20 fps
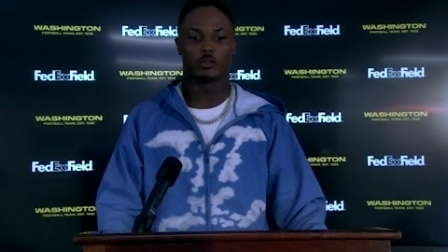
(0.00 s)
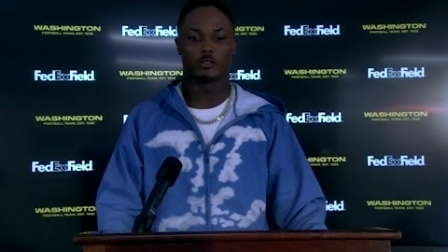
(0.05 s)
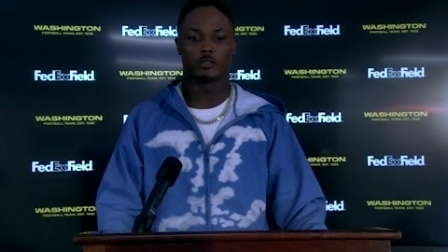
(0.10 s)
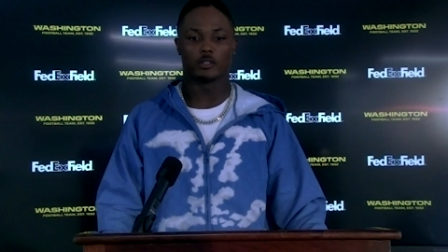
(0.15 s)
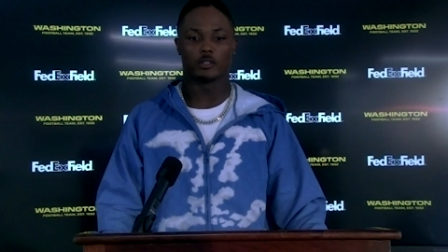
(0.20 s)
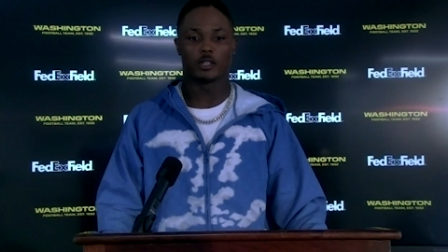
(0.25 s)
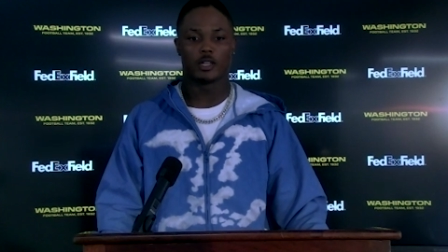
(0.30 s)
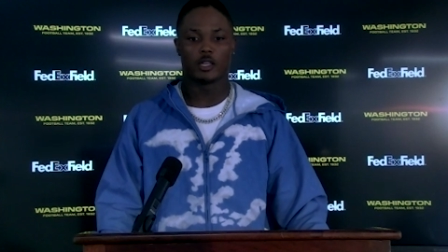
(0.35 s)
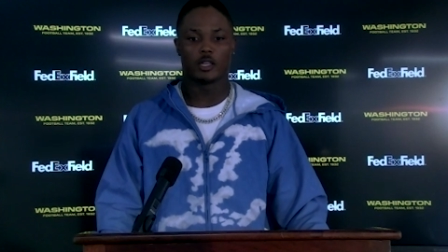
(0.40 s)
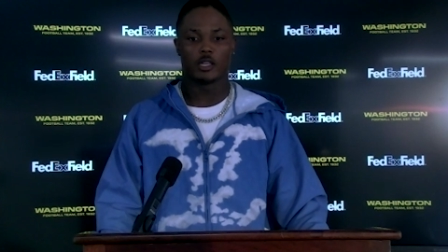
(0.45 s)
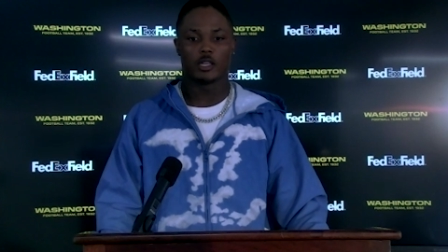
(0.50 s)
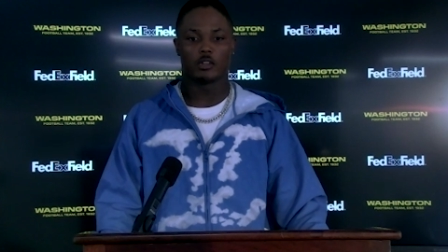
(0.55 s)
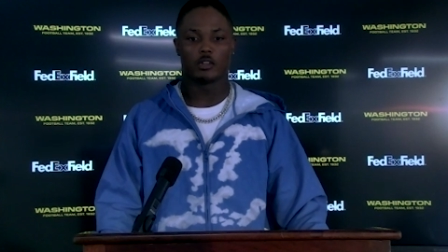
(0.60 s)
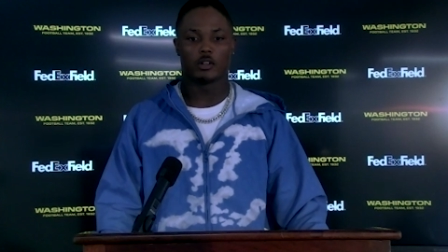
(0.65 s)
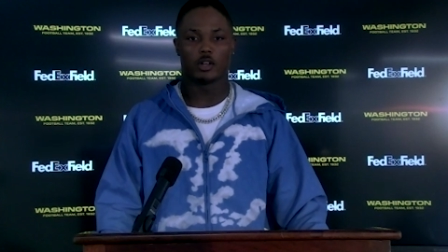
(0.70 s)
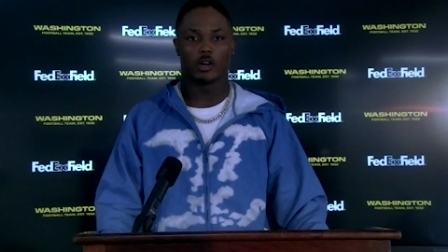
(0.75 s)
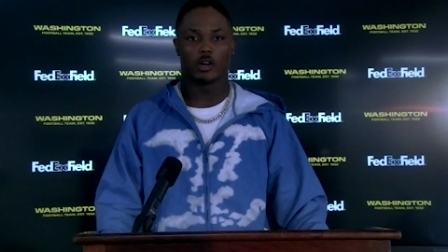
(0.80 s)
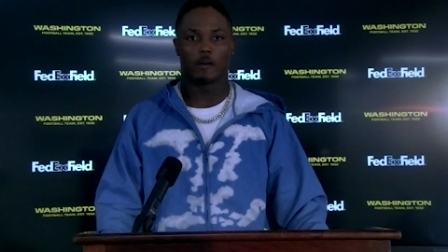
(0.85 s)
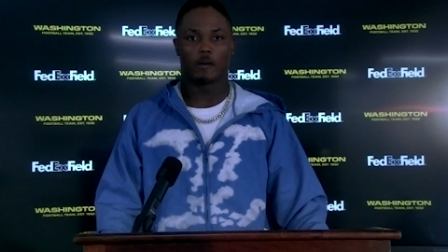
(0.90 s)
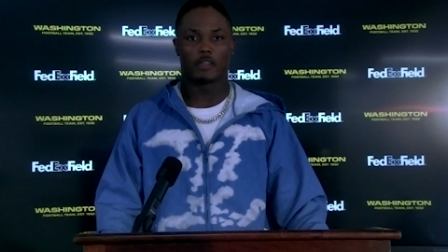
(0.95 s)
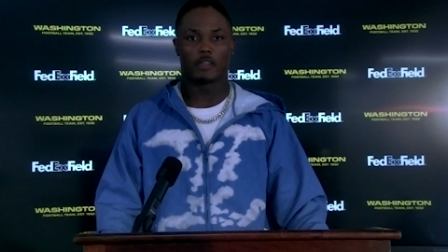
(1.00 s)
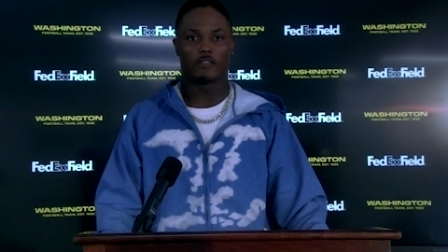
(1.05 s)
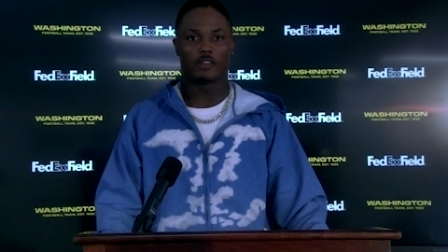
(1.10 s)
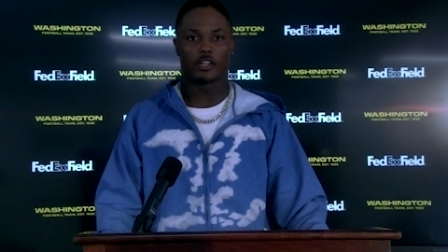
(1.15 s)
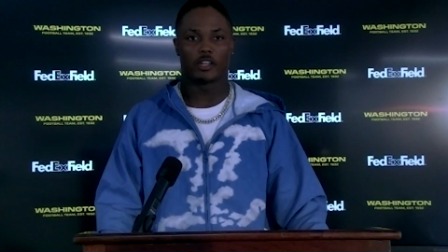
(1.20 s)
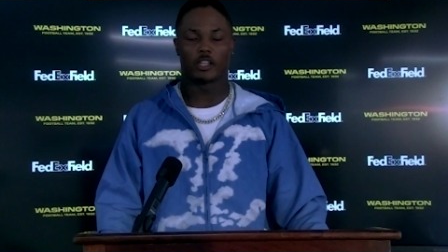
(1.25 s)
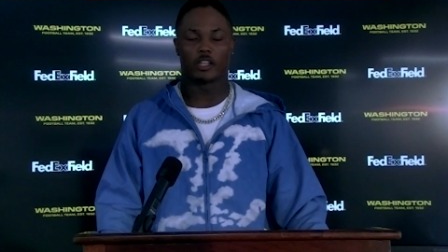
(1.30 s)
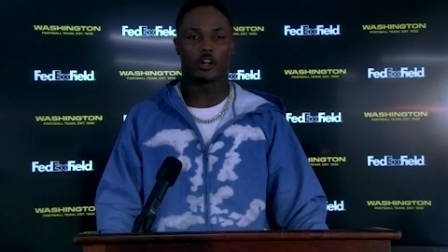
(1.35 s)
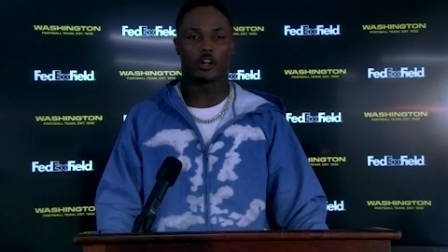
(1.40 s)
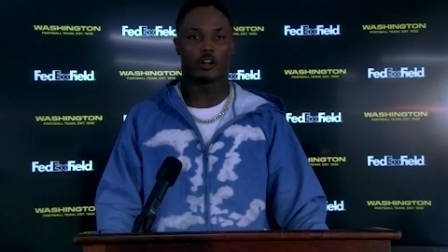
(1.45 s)
And, you know, I'm
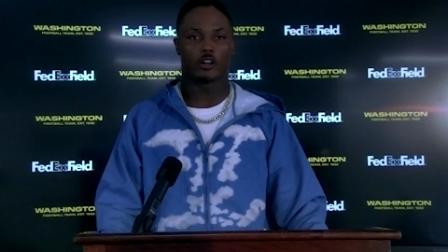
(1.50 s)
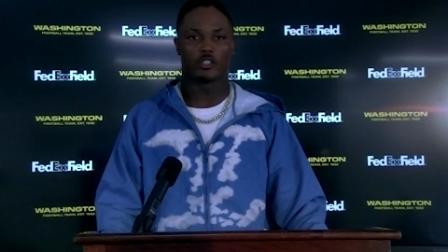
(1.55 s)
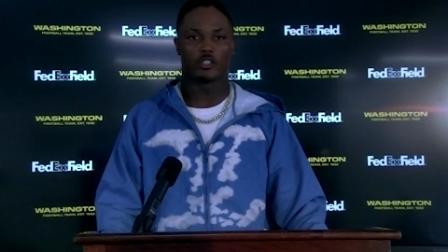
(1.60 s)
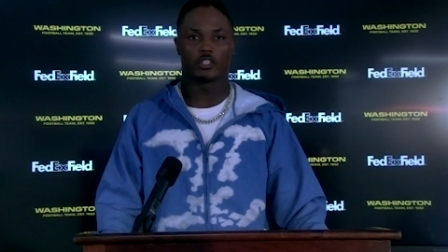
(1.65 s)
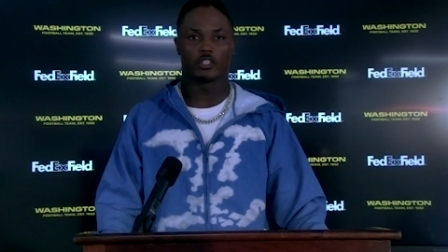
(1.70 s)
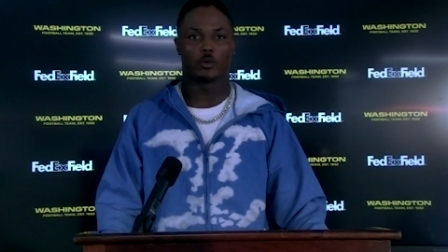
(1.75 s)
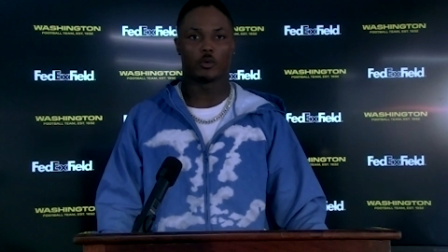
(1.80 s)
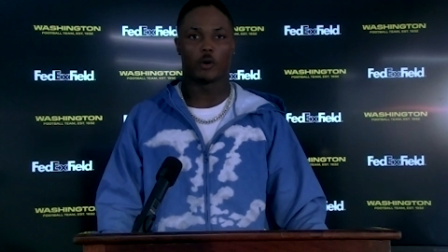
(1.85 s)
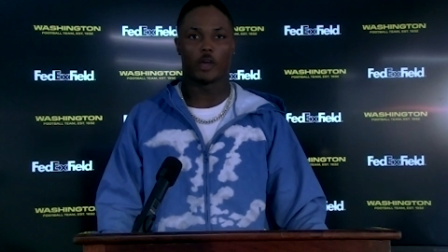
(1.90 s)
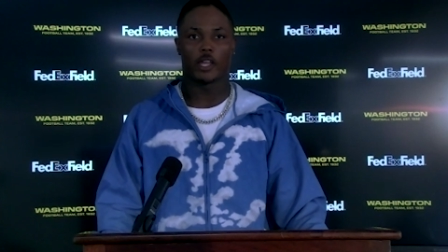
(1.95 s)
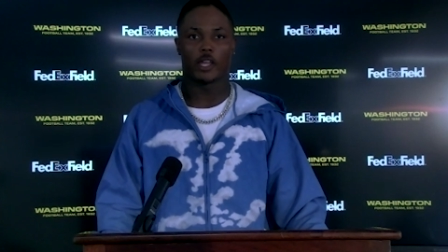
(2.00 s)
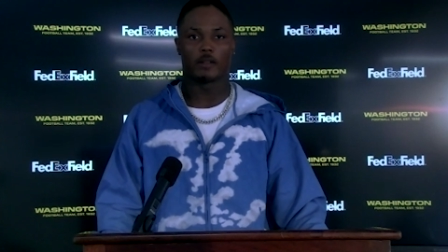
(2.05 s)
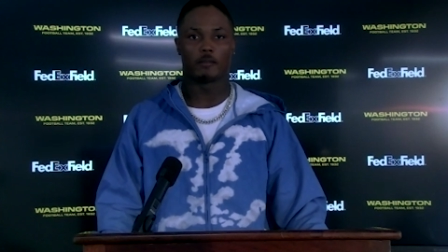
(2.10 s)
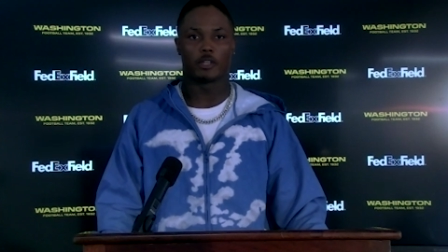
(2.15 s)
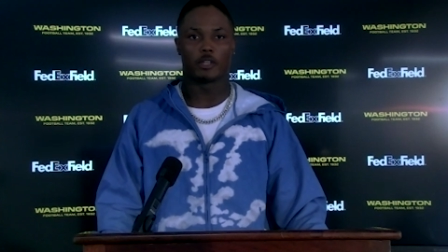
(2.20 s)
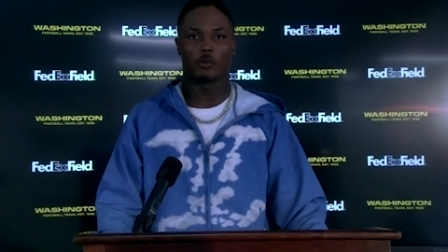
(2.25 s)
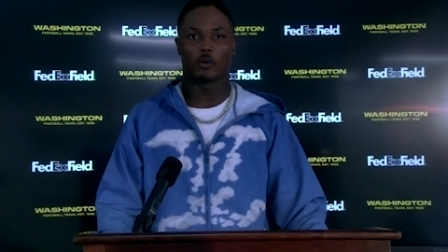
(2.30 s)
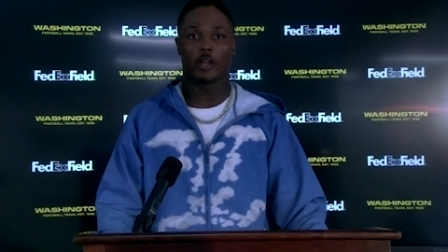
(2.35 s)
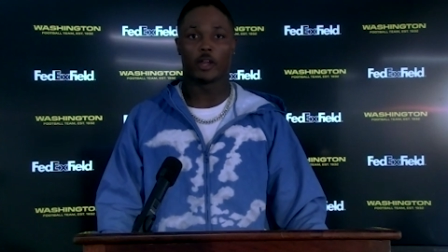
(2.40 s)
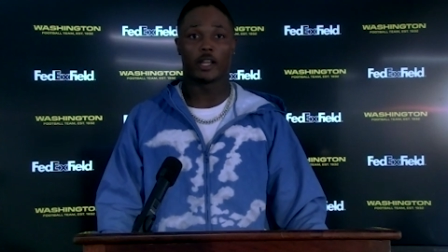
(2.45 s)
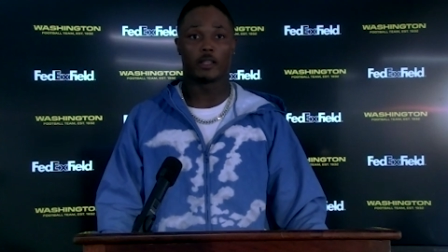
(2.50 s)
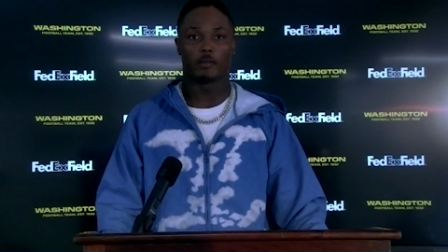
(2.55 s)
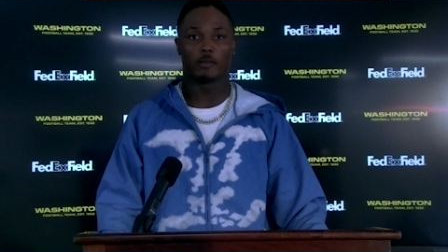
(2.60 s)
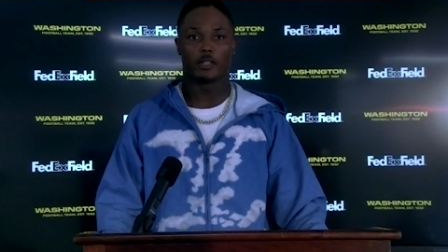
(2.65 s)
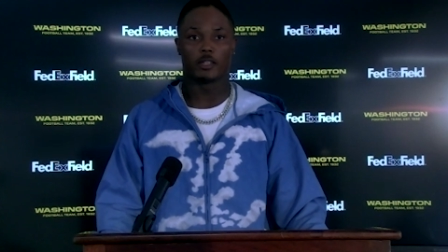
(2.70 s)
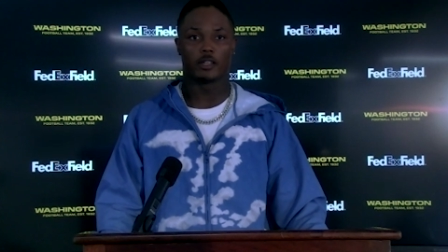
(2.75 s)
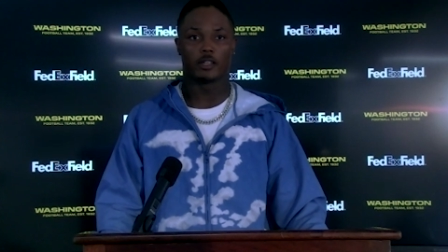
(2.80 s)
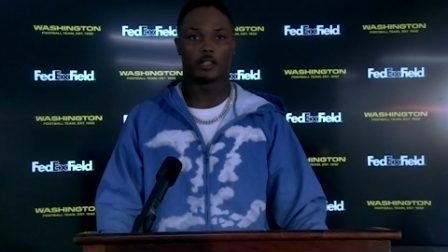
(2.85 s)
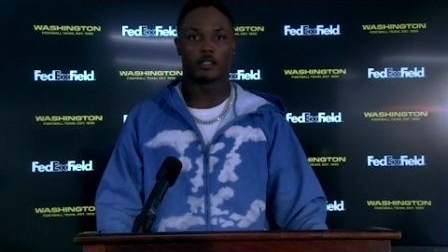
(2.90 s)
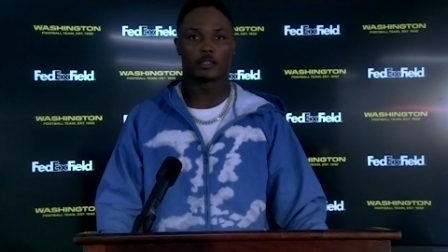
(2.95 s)
even encouraging Dwayne to be ready
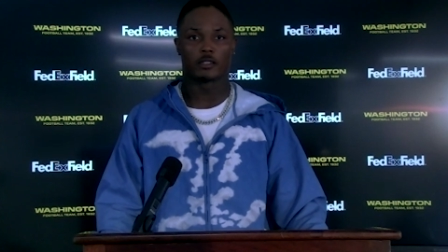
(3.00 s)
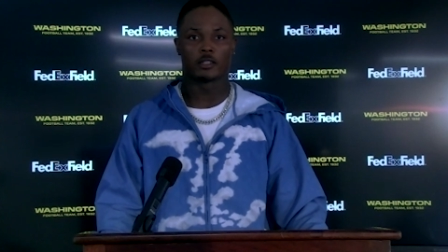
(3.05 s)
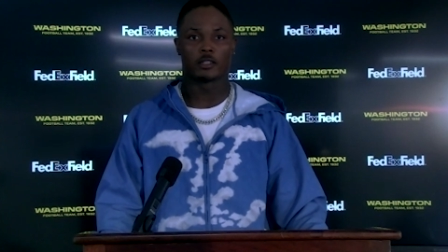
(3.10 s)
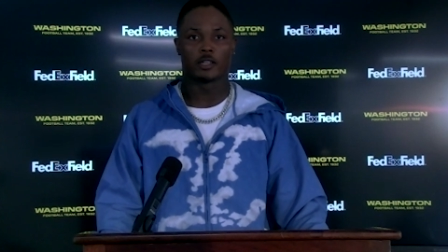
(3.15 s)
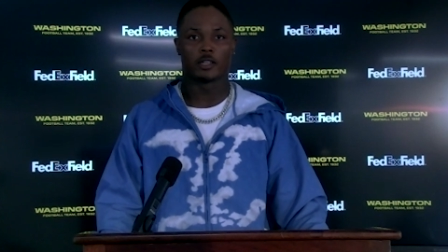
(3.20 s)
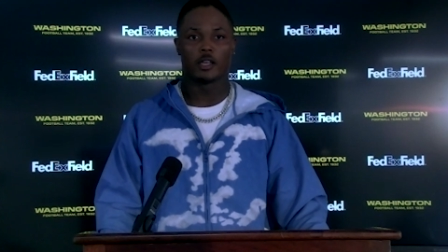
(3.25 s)
because,